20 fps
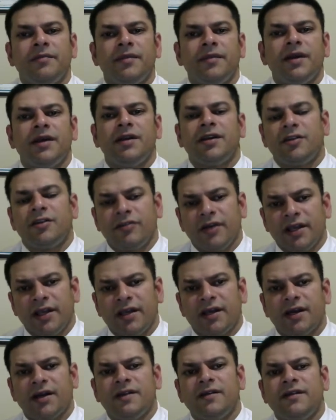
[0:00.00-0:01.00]
and create
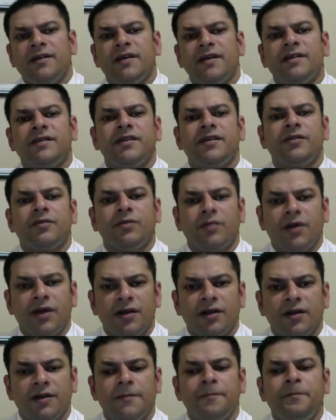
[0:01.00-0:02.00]
contests as
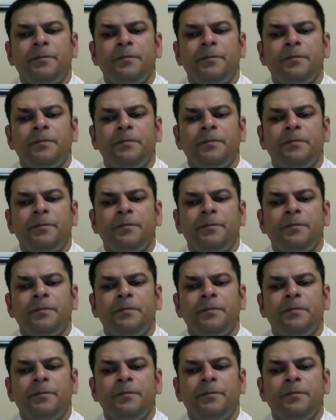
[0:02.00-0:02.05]
well.